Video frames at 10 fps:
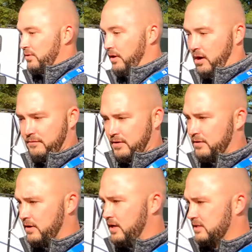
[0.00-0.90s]
All of
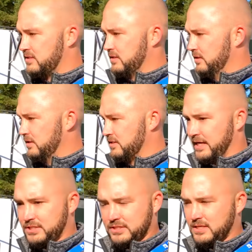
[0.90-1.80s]
our steel is
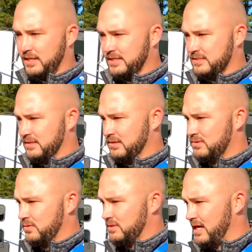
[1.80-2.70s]
HSLA steel,
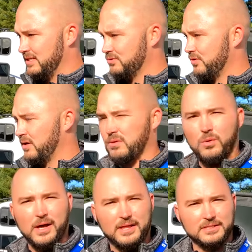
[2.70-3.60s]
so it's high strength,
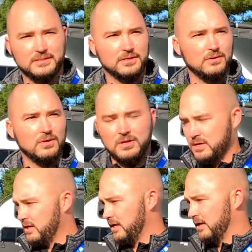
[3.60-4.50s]
low alloy steel.
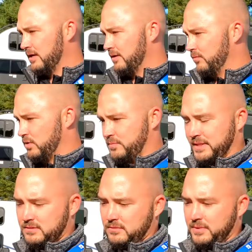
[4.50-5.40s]
And which
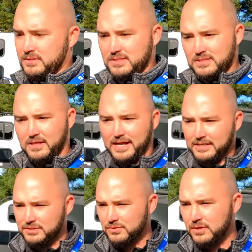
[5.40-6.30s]
basically means it's the
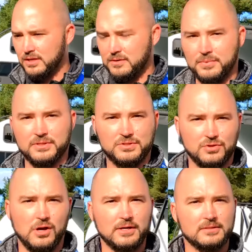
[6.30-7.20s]
lightest you can get, but the
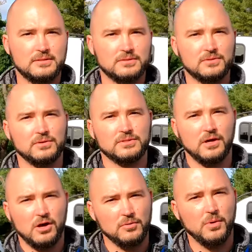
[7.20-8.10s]
strongest. So it's an
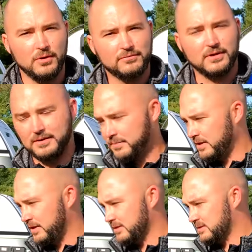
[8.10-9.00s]
automotive type
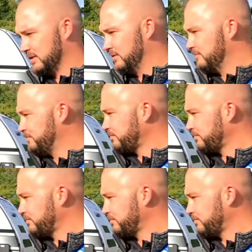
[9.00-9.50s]
steel.